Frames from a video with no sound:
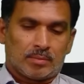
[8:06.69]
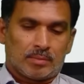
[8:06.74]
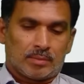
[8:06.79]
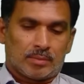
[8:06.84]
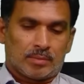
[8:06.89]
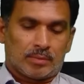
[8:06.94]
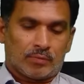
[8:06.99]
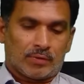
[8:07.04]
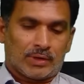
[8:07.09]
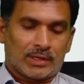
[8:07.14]

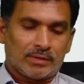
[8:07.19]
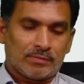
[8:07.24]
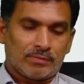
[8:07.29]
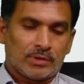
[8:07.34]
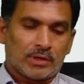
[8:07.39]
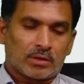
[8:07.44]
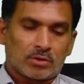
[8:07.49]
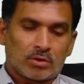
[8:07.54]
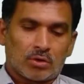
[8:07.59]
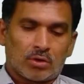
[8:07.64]
Why we
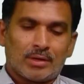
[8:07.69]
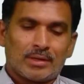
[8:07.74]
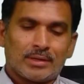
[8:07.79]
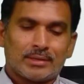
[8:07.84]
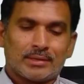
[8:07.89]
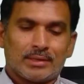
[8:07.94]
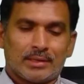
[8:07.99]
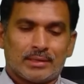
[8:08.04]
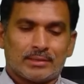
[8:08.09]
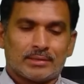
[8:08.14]
are
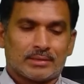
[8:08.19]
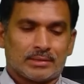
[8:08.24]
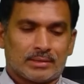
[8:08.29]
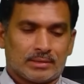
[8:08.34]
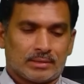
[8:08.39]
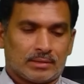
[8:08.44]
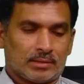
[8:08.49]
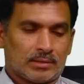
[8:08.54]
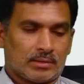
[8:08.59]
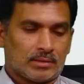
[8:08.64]
calling
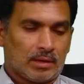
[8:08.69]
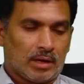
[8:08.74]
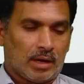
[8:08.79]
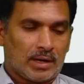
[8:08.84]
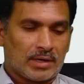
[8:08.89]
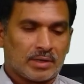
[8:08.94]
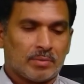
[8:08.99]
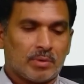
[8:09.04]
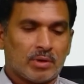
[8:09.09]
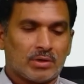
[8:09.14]
these
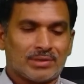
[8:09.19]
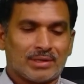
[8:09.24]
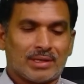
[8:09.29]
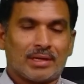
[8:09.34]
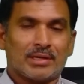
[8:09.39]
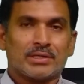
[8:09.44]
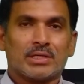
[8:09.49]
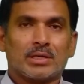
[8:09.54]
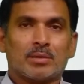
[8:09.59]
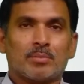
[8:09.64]
attribute
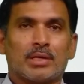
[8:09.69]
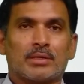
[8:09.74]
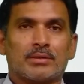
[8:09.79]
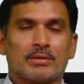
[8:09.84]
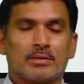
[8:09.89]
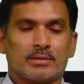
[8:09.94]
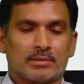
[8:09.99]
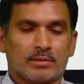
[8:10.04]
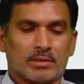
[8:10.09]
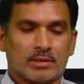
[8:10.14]
selection
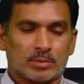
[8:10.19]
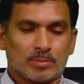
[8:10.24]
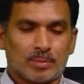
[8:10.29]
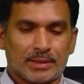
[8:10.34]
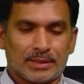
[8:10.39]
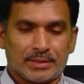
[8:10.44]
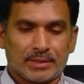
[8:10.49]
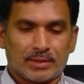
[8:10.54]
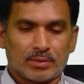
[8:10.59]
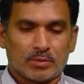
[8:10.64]
measures as
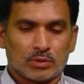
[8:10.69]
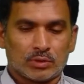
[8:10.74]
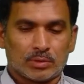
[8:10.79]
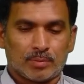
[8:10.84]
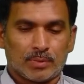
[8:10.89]
splitting rules?